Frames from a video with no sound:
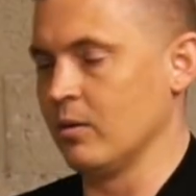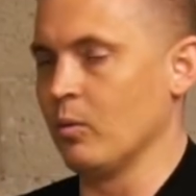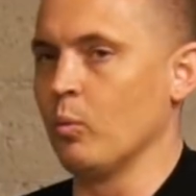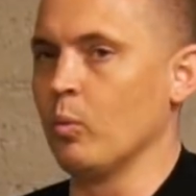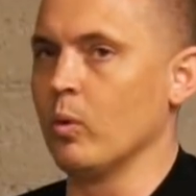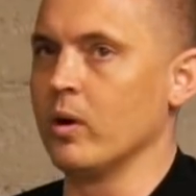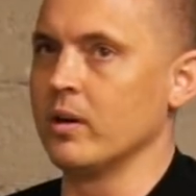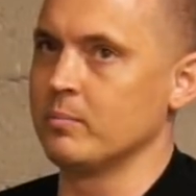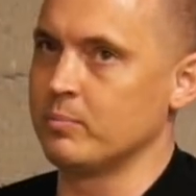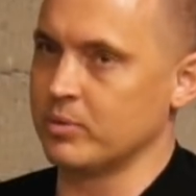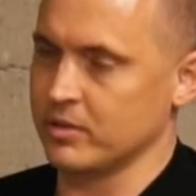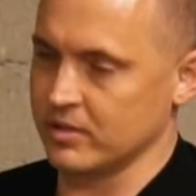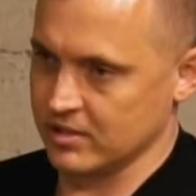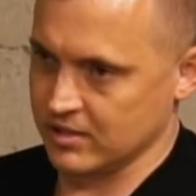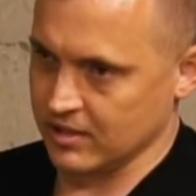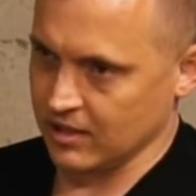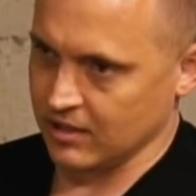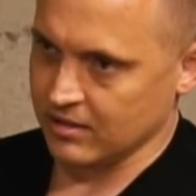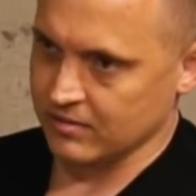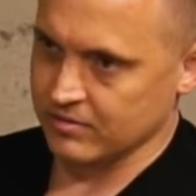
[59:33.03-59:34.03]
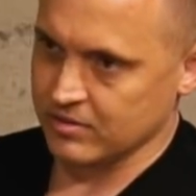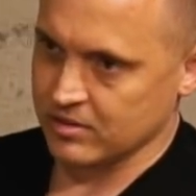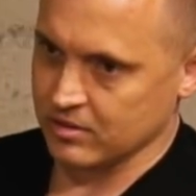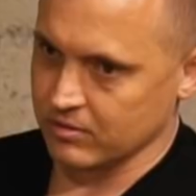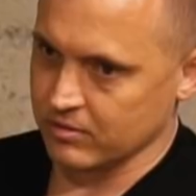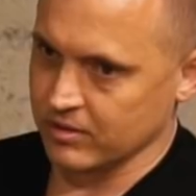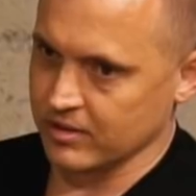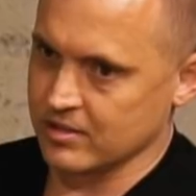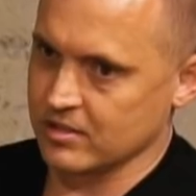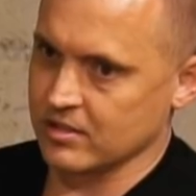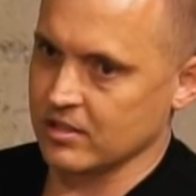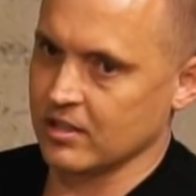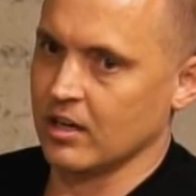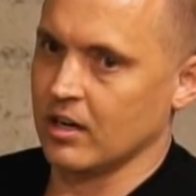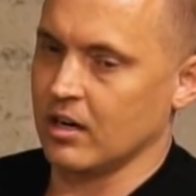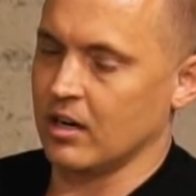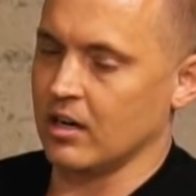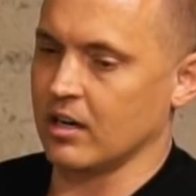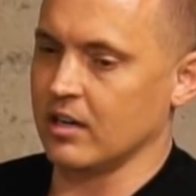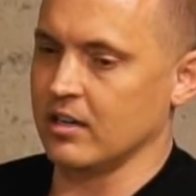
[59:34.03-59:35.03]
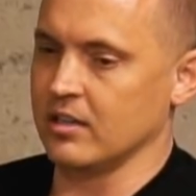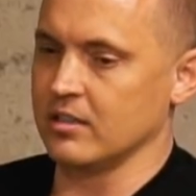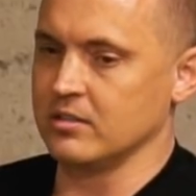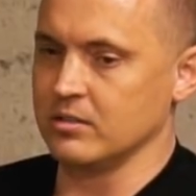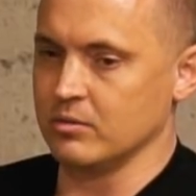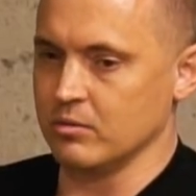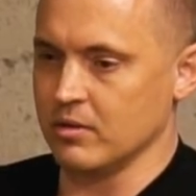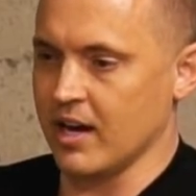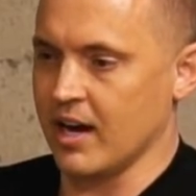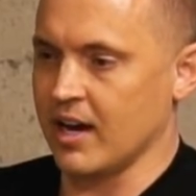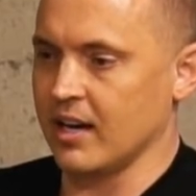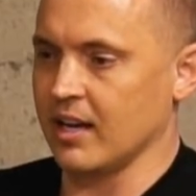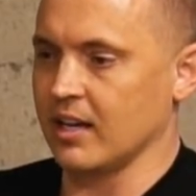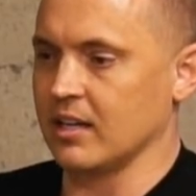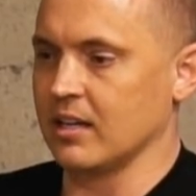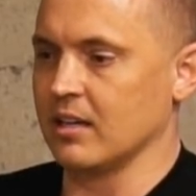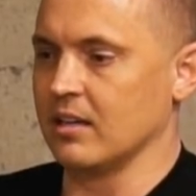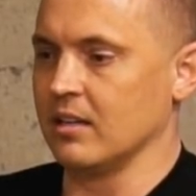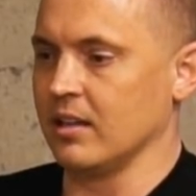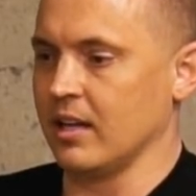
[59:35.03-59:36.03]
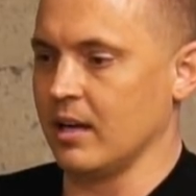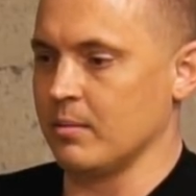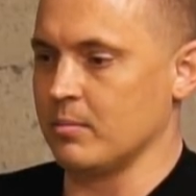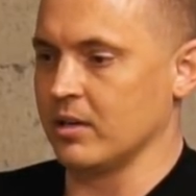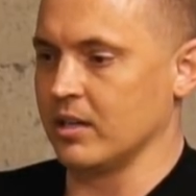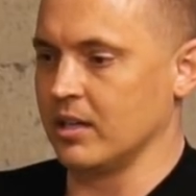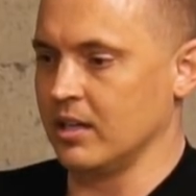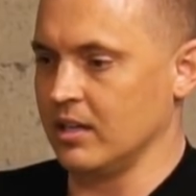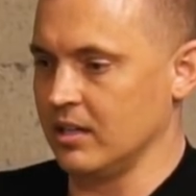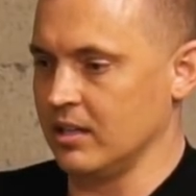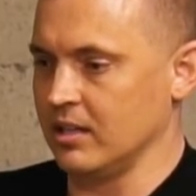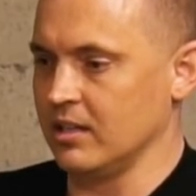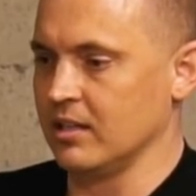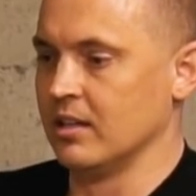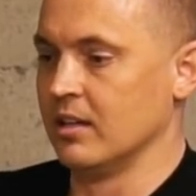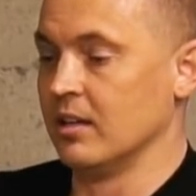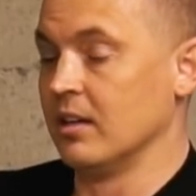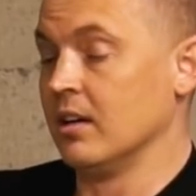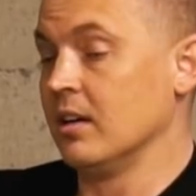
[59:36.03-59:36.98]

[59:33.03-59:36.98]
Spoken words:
1% of students are gonna do that and get a Lamborghini.